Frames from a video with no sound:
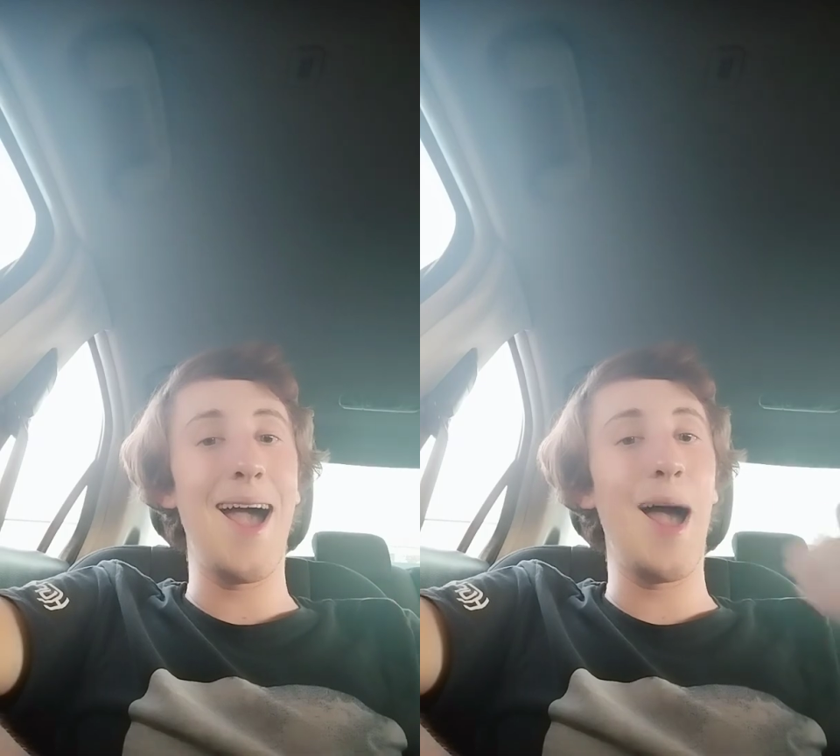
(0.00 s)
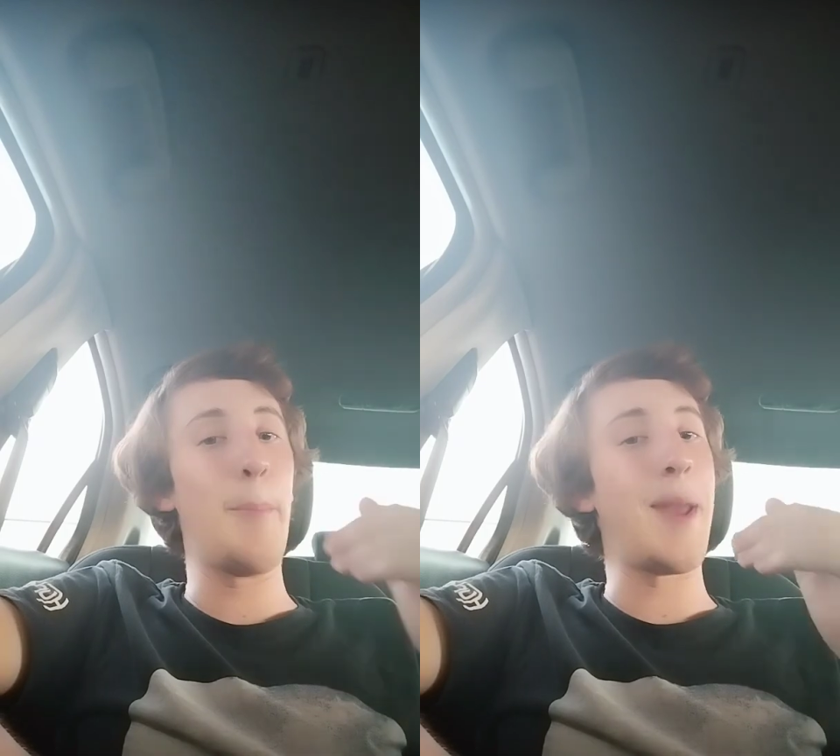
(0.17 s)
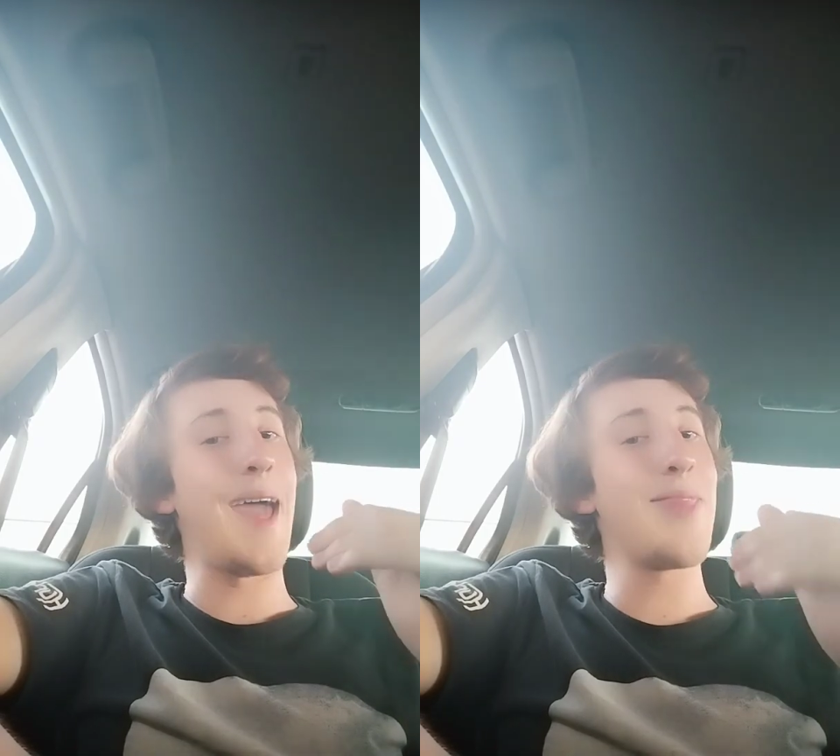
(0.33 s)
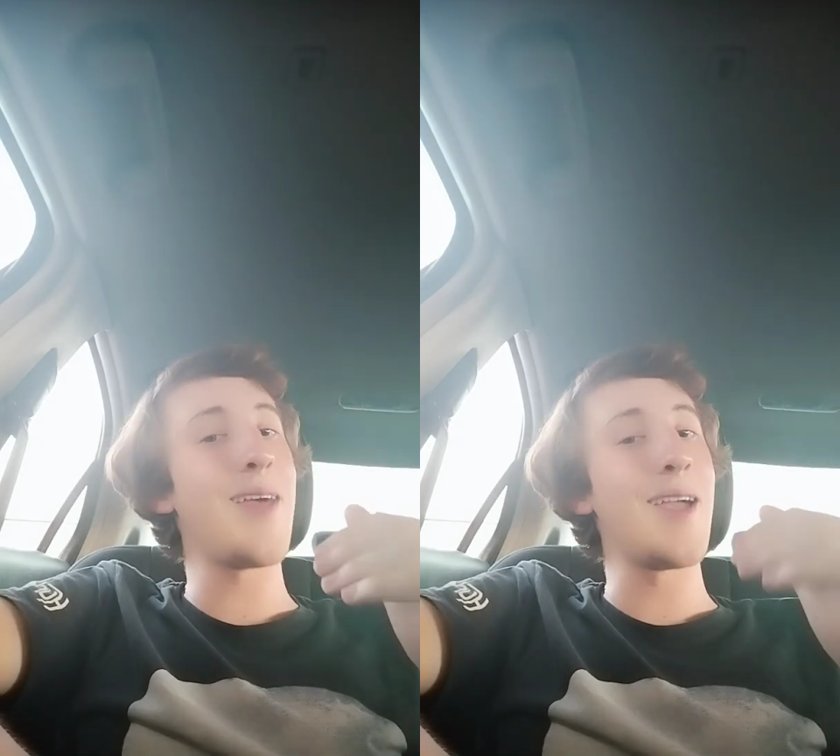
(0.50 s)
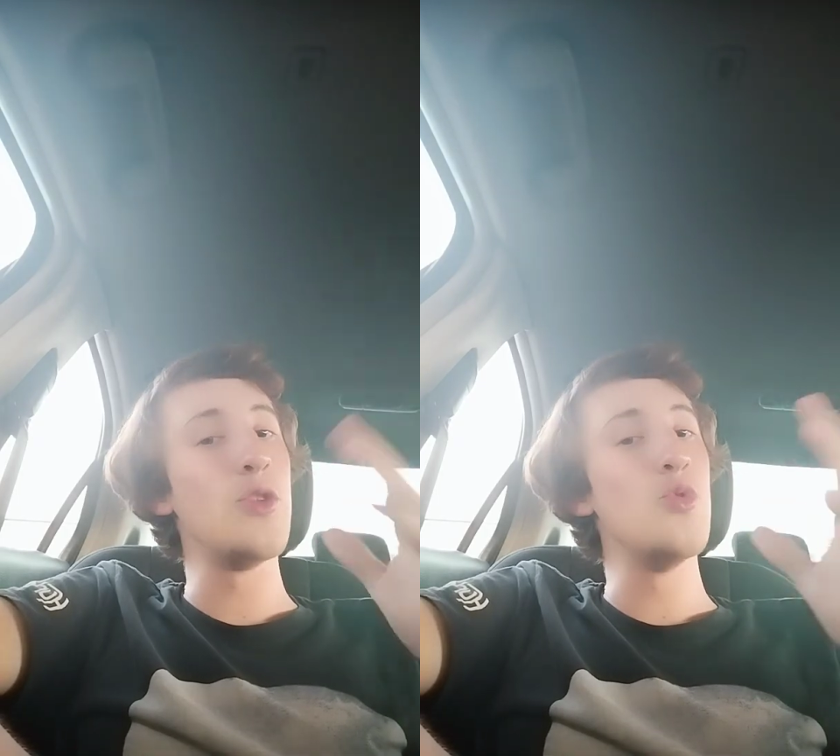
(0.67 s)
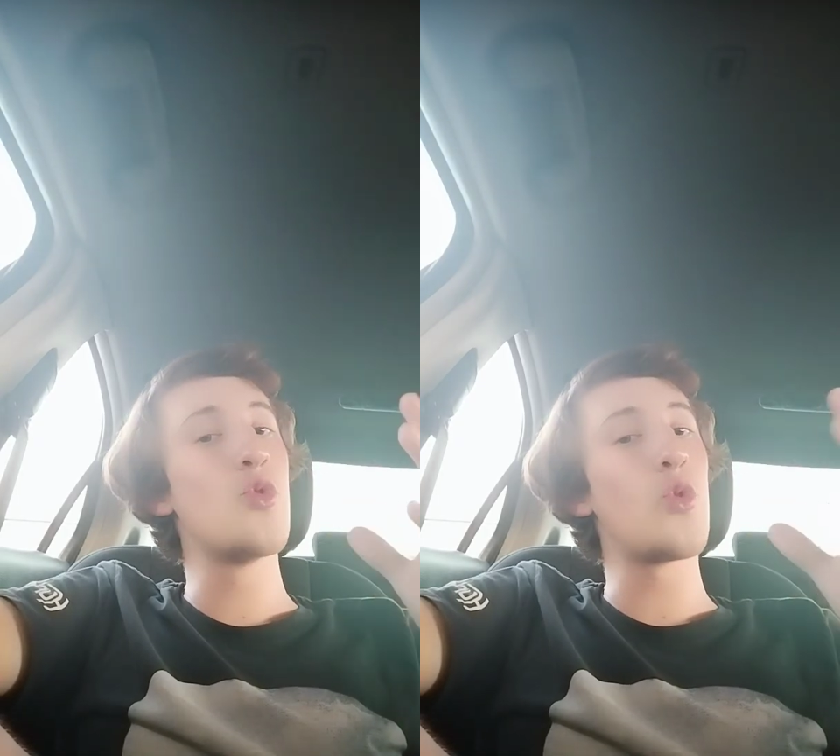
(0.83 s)
But I
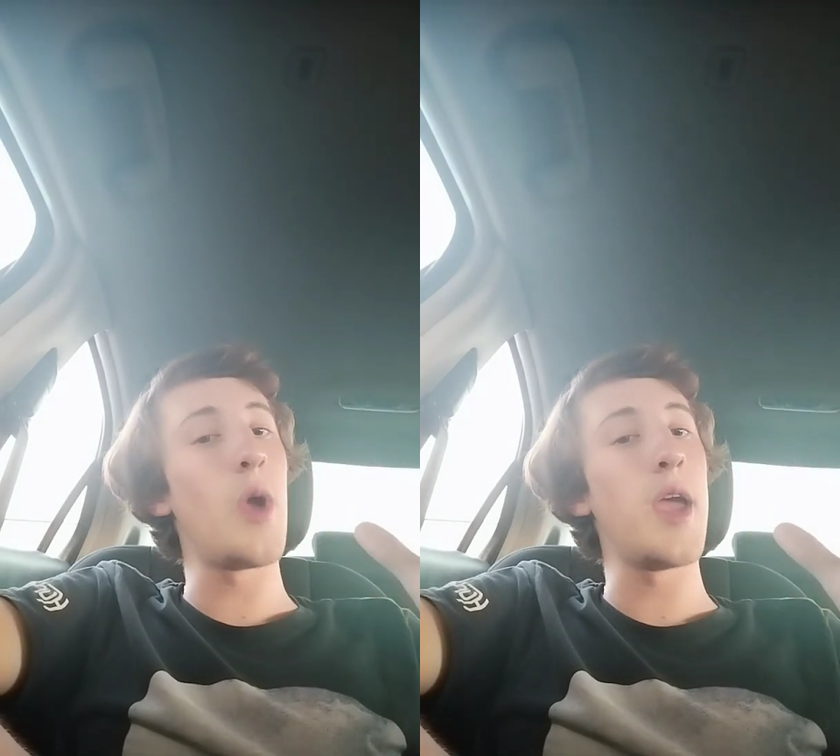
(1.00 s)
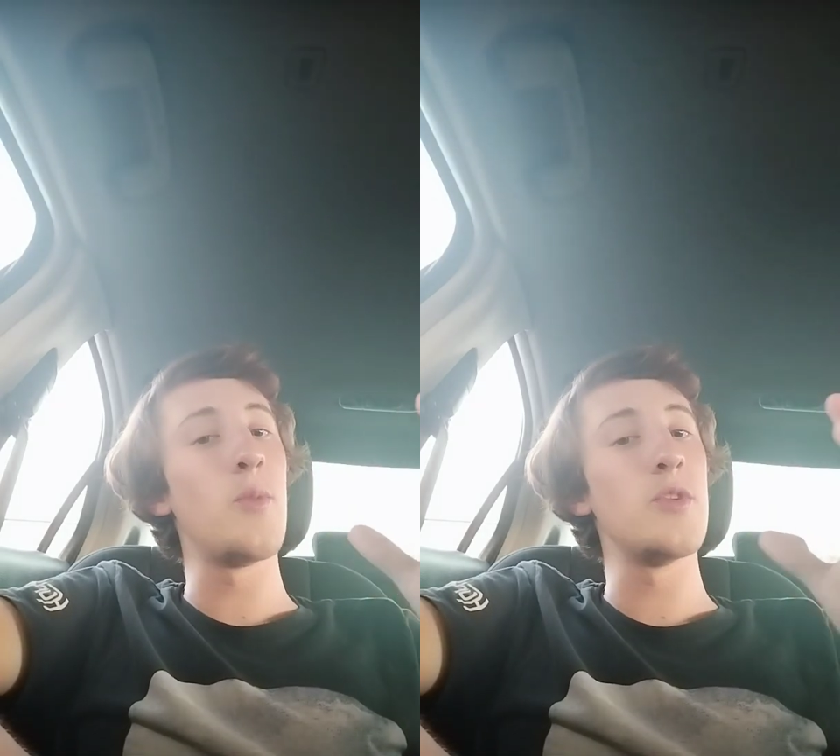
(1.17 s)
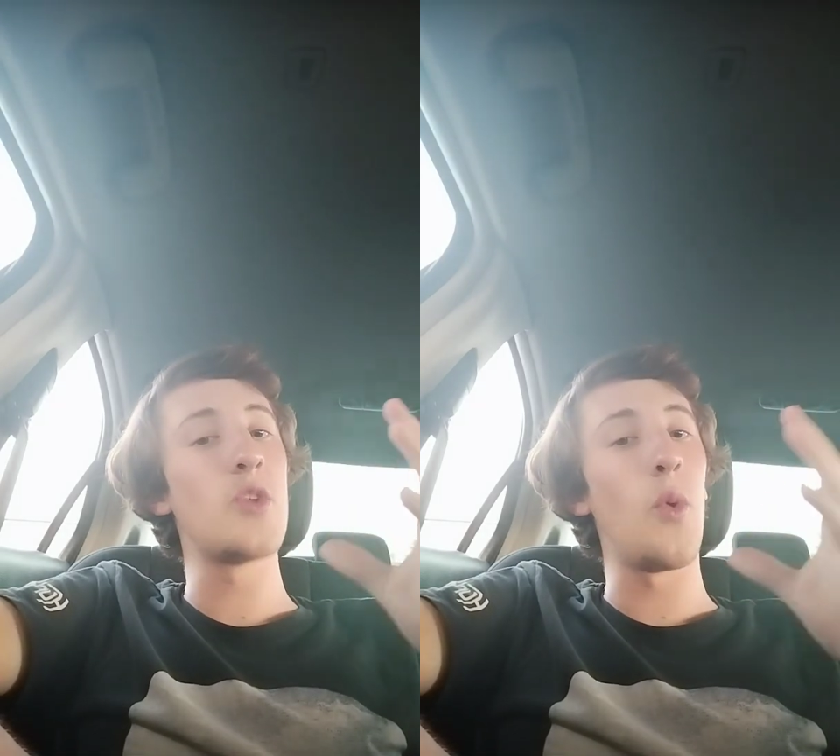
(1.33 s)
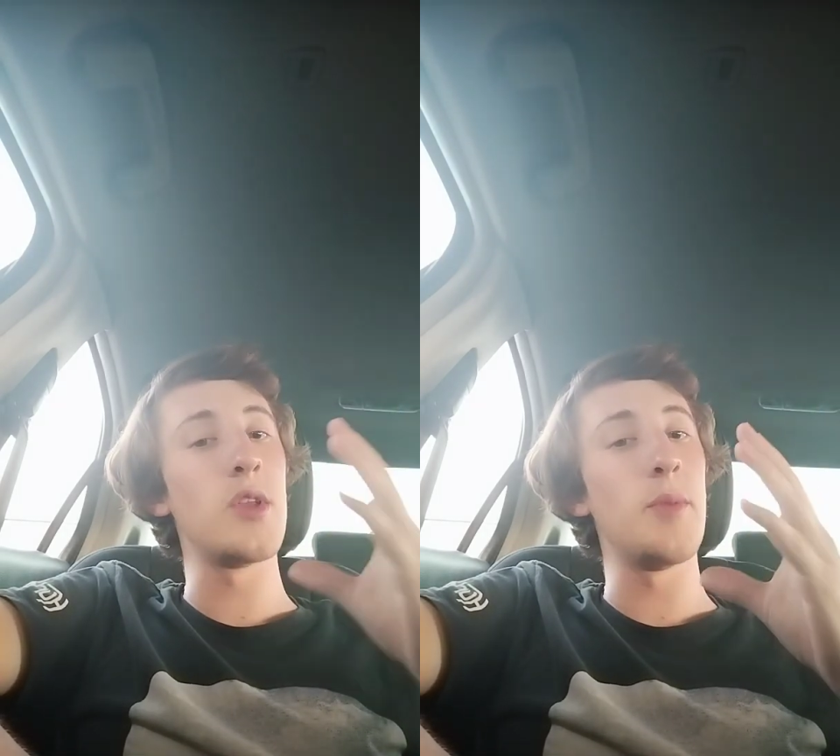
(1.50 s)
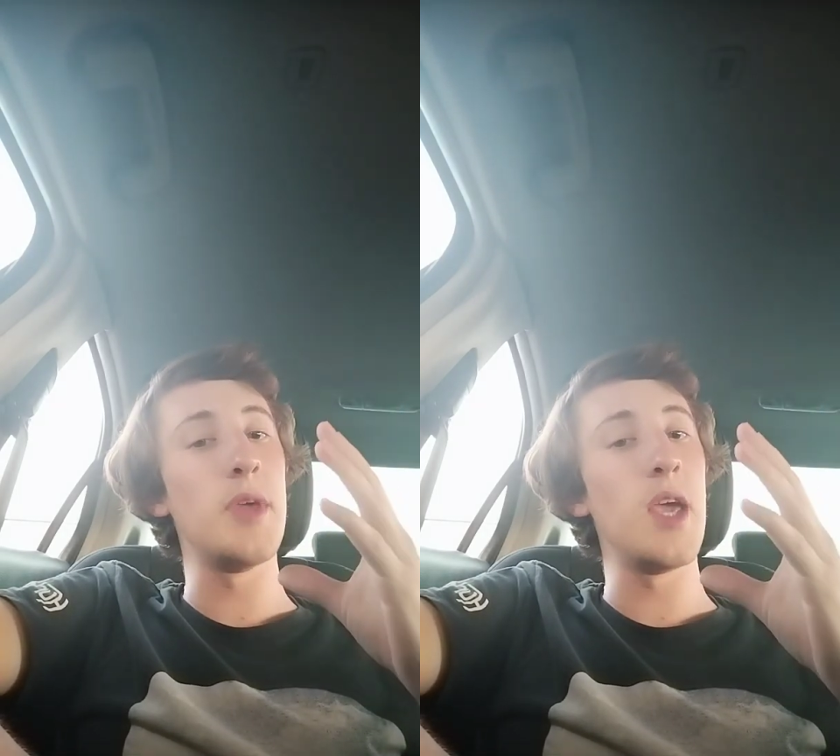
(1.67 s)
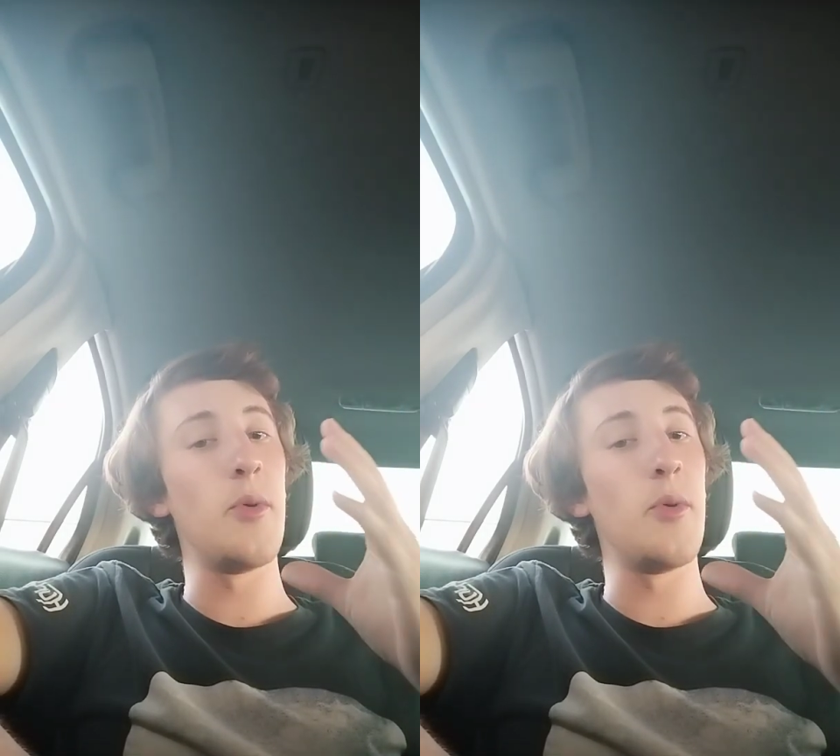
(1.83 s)
thought Ukraine was going to be